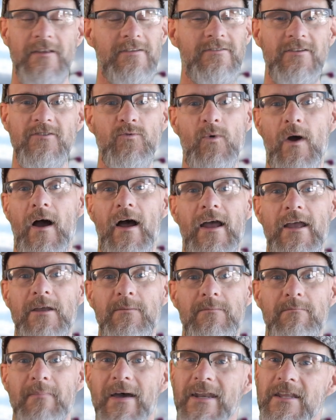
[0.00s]
this is
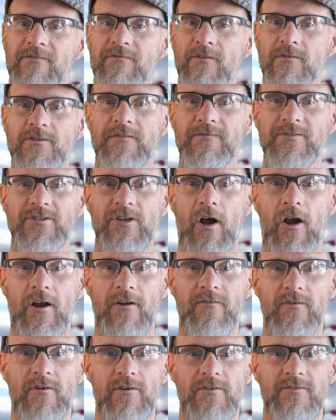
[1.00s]
why many Fuji
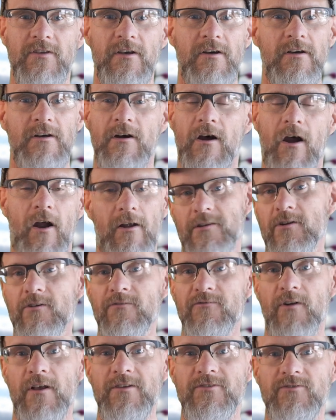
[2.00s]
photographers are a little
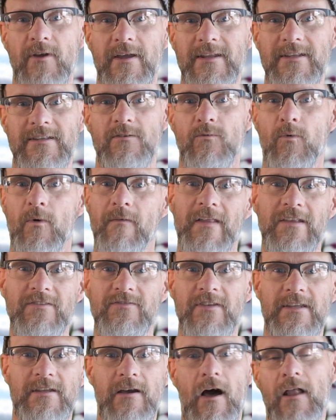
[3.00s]
frustrated when they
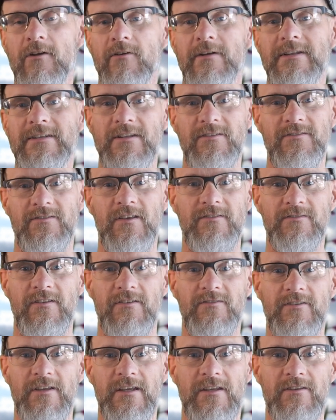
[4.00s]
see color
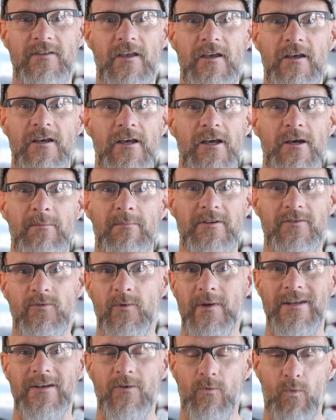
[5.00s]
inconsistencies
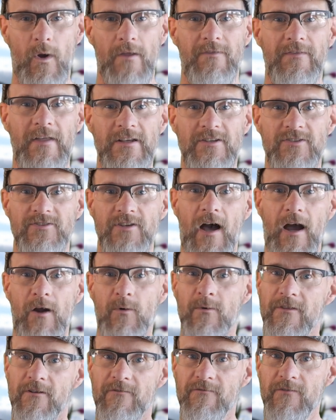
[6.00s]
between what they shot
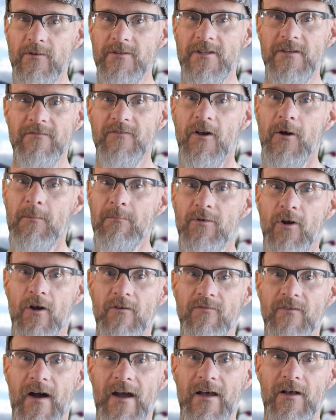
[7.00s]
with their Fujifilm
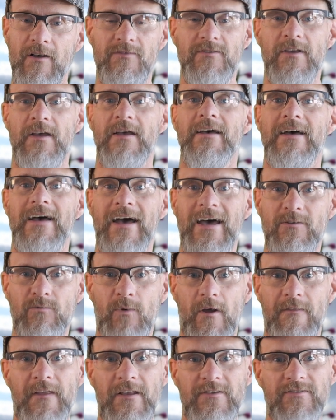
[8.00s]
profiles and
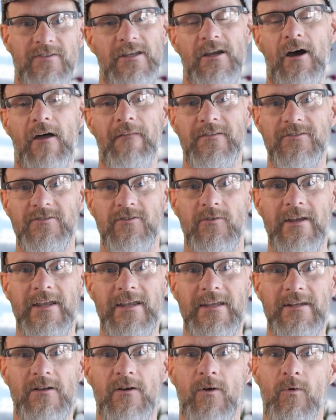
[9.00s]
what they see on the
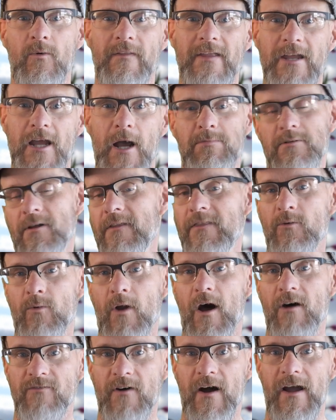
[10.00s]
screen when they upload the
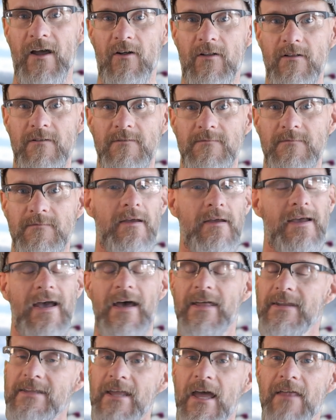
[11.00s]
RAW file.
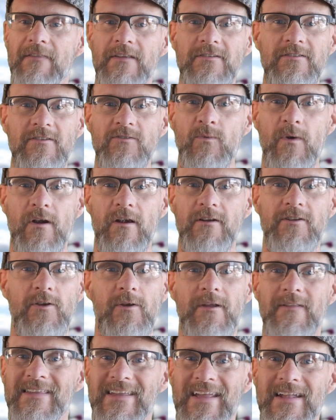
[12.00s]
And again, this is where
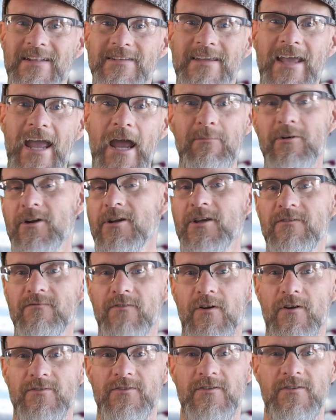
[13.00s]
doing the in-camera
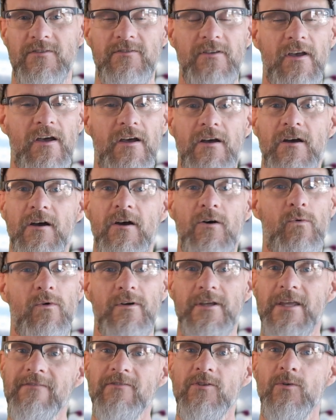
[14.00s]
conversions will
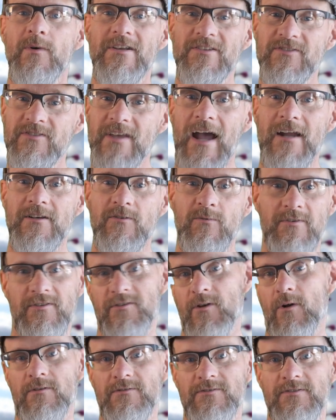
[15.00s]
give you exact
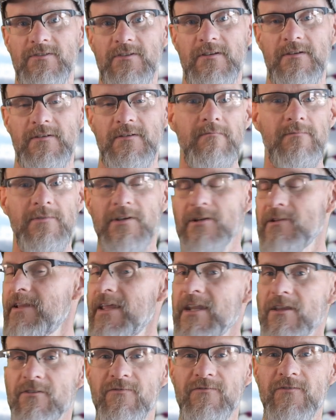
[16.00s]
results. You're
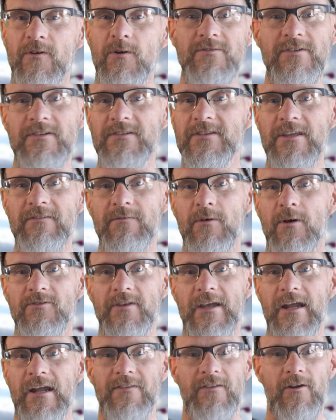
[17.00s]
letting Fuji
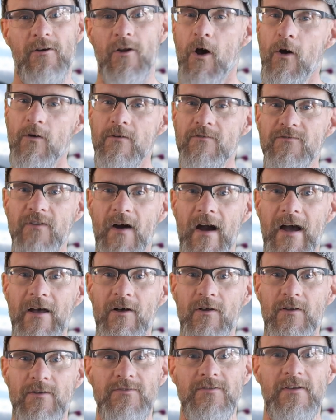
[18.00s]
demosaic their own
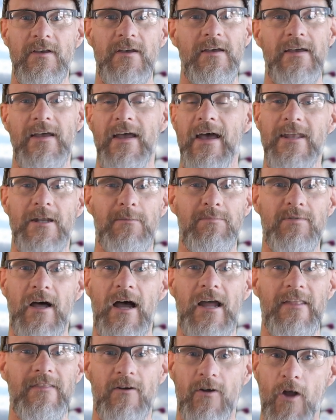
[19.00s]
files and
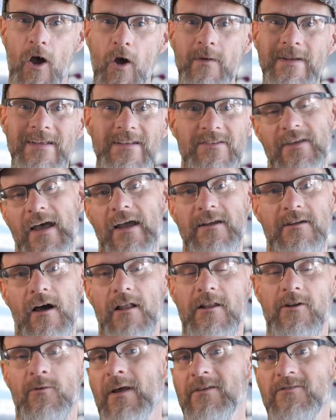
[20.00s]
applying their own exact
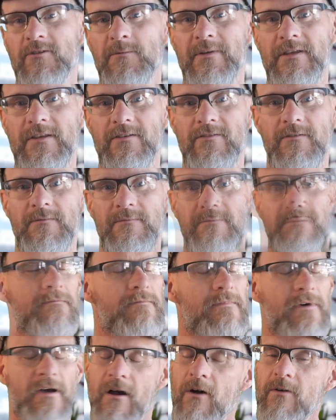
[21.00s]
color recipes.
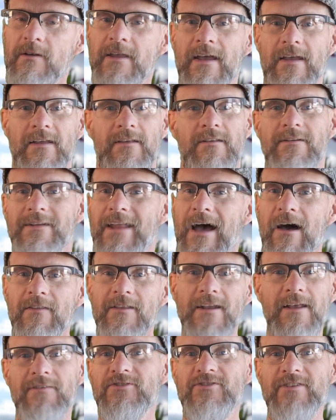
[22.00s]
Okay, now
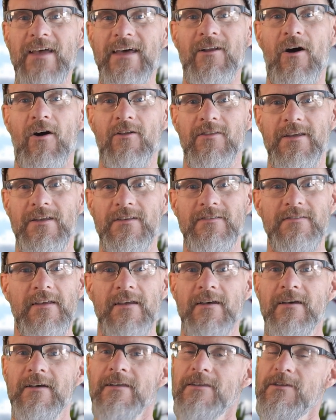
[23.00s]
that I've said all this,
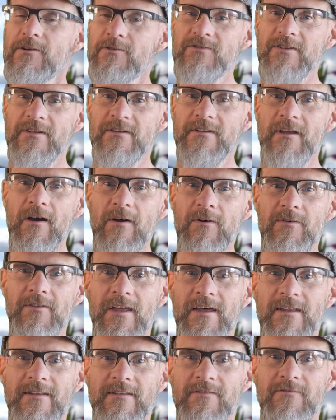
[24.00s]
you should know
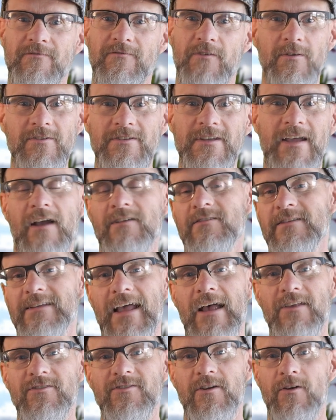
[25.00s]
that Fuji actually
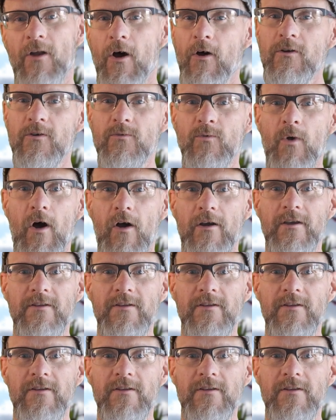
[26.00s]
has their own RAW